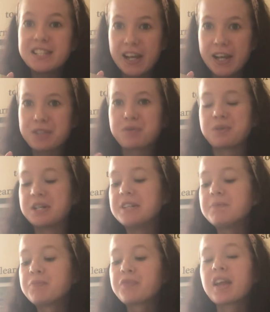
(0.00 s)
is
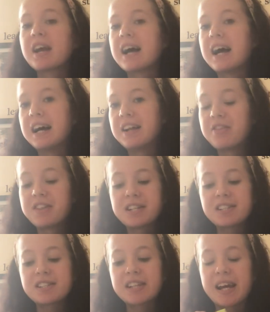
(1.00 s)
hazelnut, and
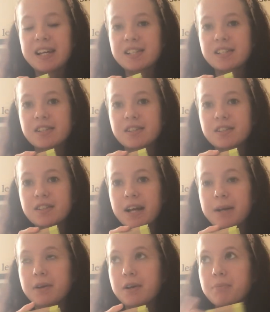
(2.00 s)
this tastes
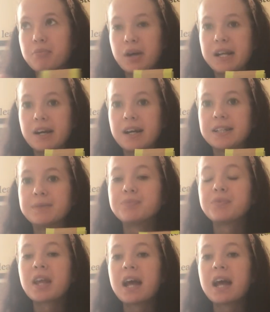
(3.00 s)
like praline.